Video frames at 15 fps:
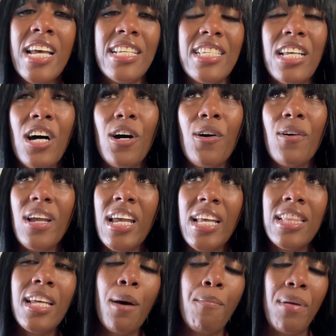So
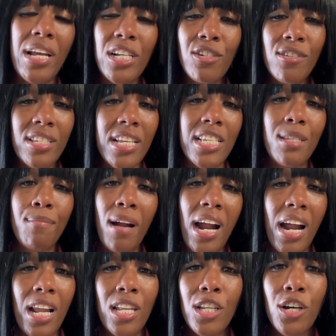in the Pinterest
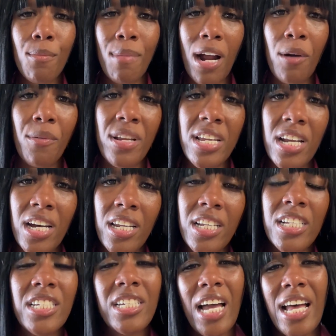inspired look by
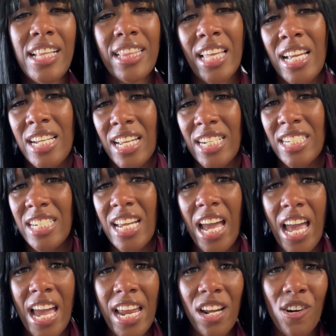Rihanna, I think that she
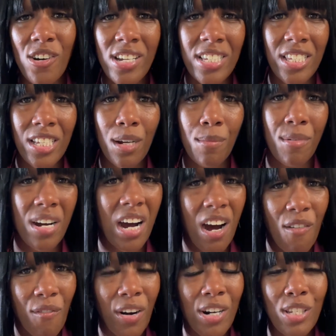had on some
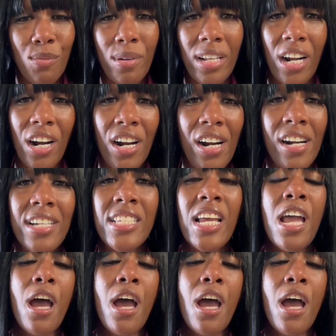Converse with hers,